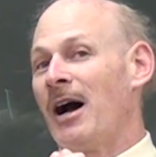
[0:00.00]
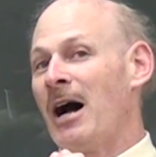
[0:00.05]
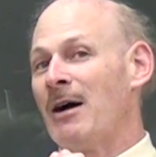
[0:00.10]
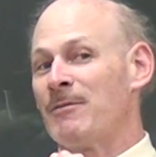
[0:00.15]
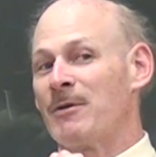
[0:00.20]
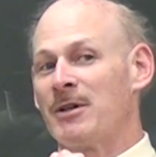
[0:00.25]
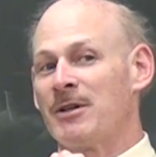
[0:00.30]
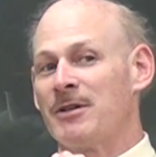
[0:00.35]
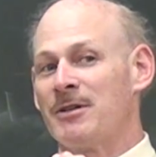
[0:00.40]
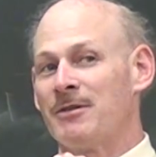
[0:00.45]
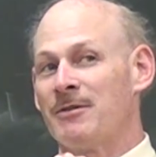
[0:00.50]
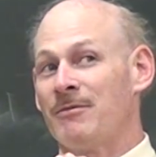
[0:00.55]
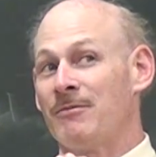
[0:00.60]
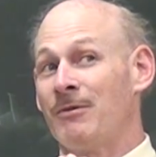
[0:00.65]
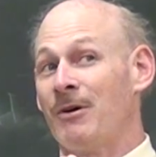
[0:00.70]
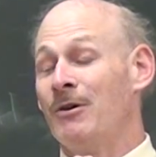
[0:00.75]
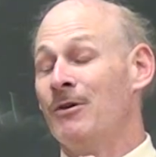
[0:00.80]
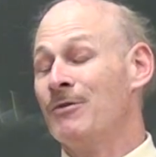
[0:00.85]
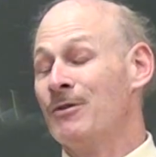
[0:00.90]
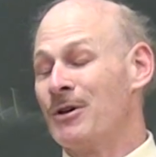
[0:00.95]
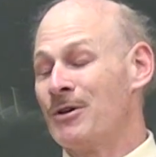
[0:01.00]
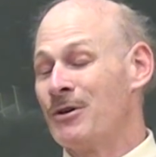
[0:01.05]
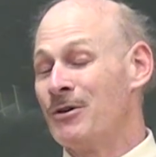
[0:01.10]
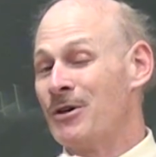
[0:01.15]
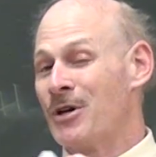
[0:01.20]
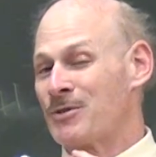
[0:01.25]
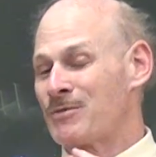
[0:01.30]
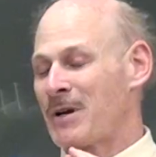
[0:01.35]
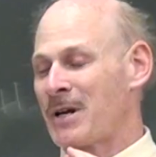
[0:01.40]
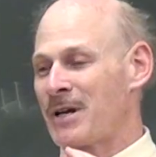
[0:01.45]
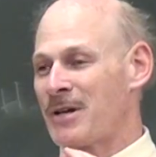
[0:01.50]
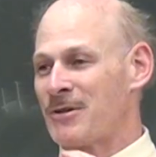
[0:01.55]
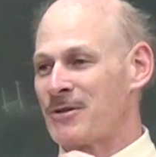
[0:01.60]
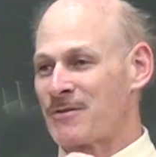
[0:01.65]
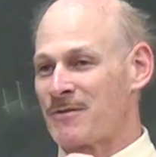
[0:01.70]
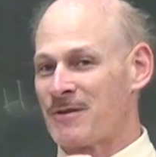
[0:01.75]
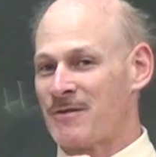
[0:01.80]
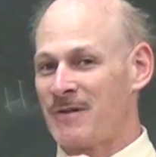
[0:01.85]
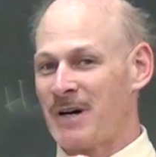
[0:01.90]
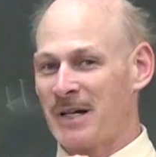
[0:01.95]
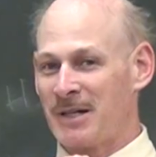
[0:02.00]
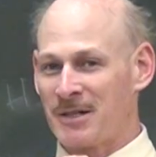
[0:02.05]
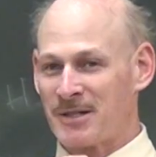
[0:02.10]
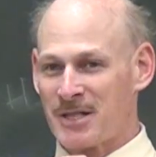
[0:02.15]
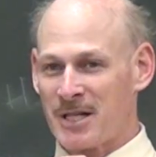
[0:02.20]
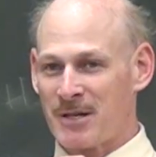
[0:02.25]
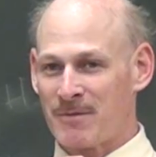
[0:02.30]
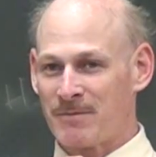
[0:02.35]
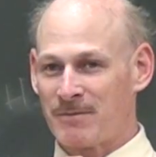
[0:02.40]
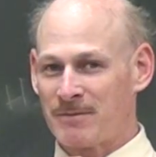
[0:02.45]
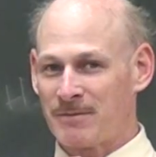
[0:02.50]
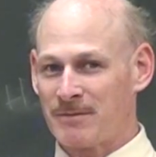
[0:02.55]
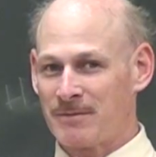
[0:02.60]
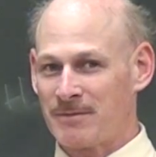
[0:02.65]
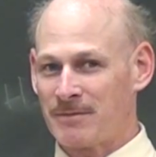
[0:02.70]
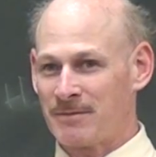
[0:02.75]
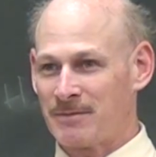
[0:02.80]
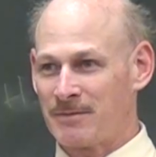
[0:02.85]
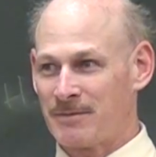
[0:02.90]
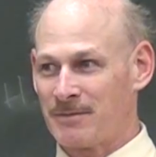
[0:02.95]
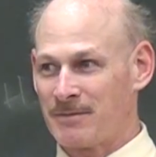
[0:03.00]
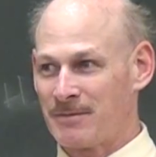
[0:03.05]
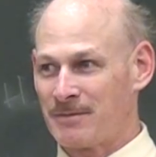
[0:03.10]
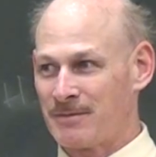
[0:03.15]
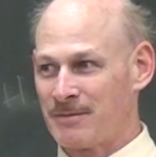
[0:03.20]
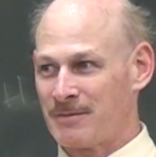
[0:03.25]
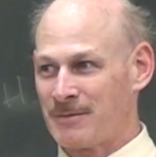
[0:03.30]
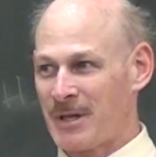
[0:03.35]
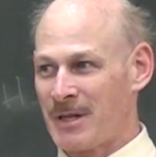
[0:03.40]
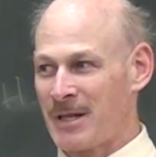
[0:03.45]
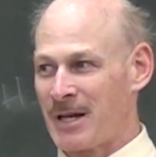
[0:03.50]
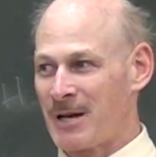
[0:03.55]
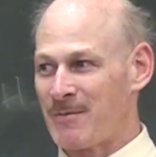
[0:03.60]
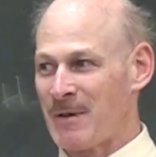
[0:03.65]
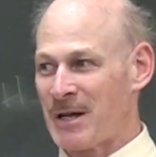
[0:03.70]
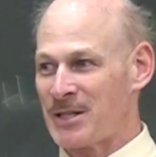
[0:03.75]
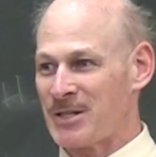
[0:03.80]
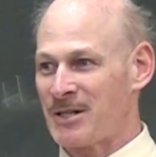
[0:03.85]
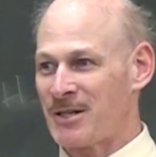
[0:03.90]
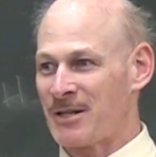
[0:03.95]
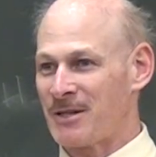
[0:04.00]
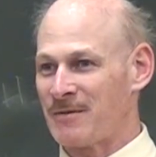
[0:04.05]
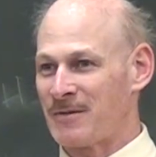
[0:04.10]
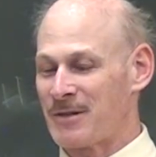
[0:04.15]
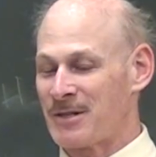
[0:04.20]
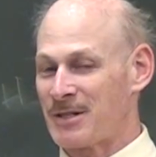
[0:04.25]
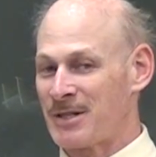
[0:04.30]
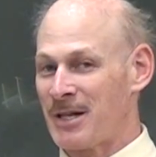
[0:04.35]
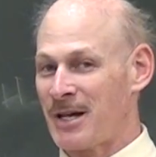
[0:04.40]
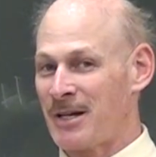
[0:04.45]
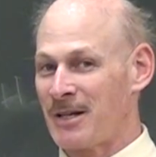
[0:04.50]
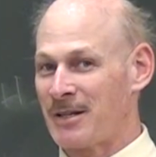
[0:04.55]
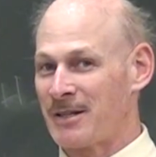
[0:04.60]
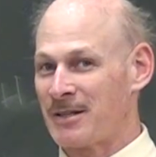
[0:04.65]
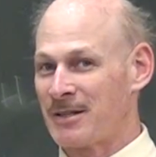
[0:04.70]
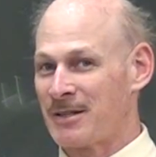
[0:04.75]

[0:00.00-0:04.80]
I'm going to use, well, who knows what I'm going to use for the final exam? I mentioned on the first day.